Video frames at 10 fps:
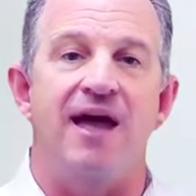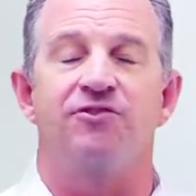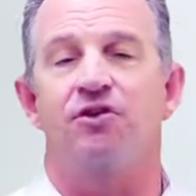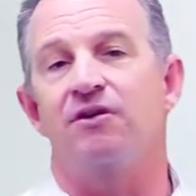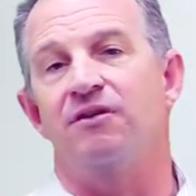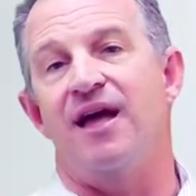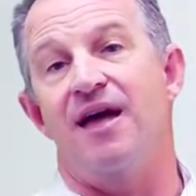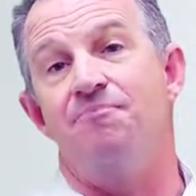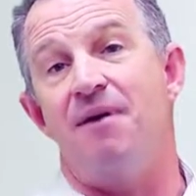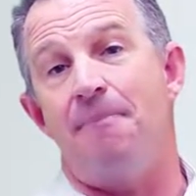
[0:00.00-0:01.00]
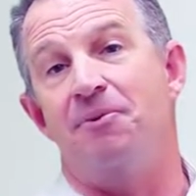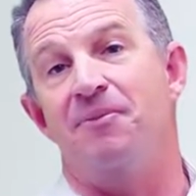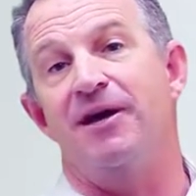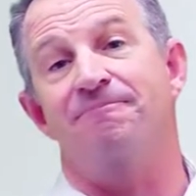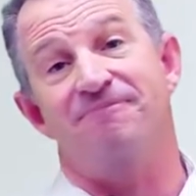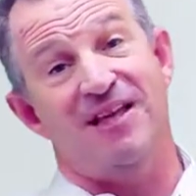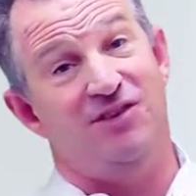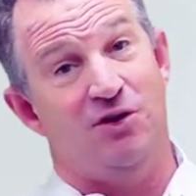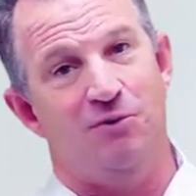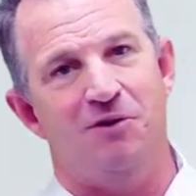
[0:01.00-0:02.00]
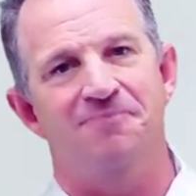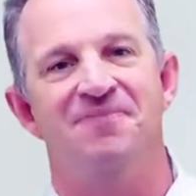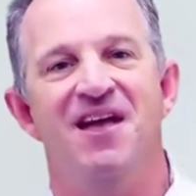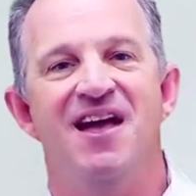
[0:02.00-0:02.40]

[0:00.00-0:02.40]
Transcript: basil, and peppermint. That's a good one.